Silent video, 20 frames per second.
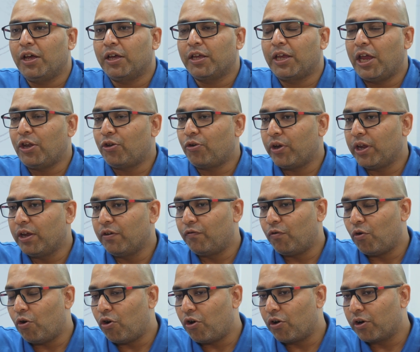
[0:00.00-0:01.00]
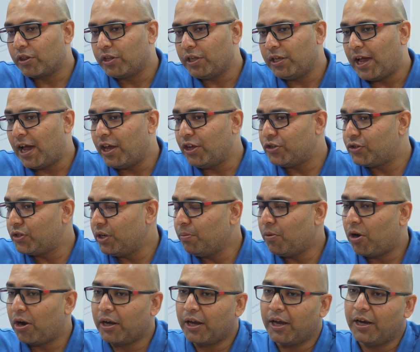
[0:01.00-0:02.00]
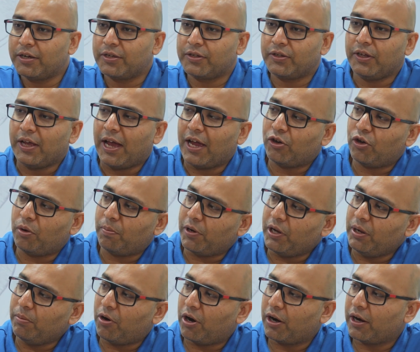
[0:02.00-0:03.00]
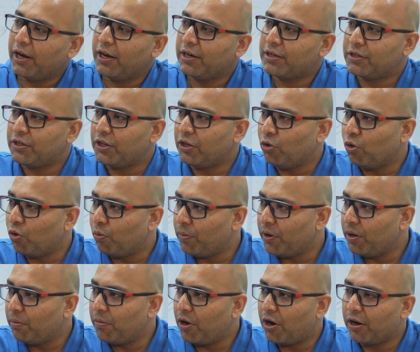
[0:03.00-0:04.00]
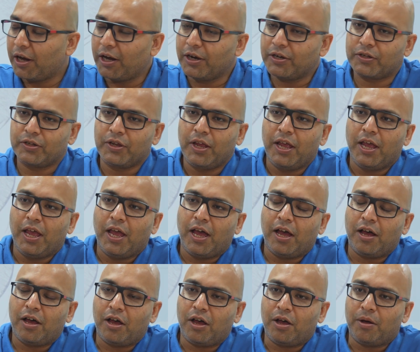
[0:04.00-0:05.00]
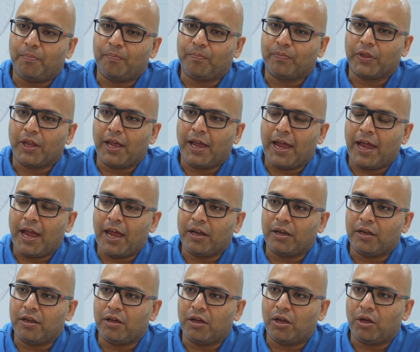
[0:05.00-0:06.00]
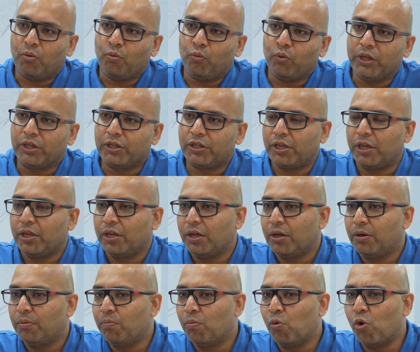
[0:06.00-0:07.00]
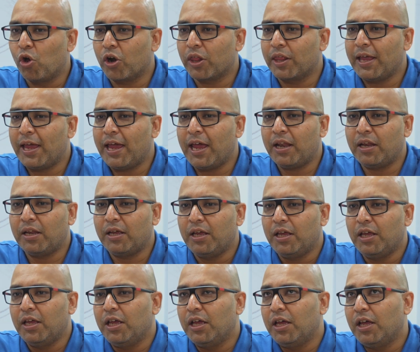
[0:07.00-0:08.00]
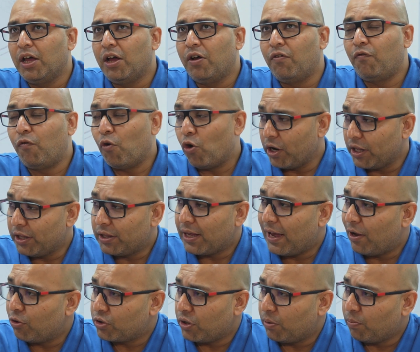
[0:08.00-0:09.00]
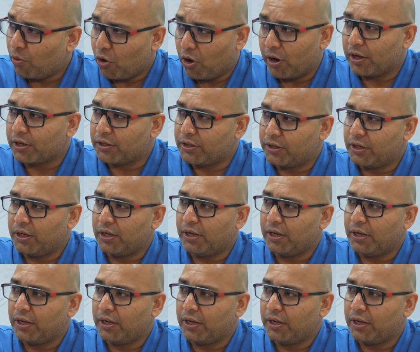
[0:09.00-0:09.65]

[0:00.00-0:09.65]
catering for the IEC markets, the IEEE markets, the European markets. And with more than 40,000 products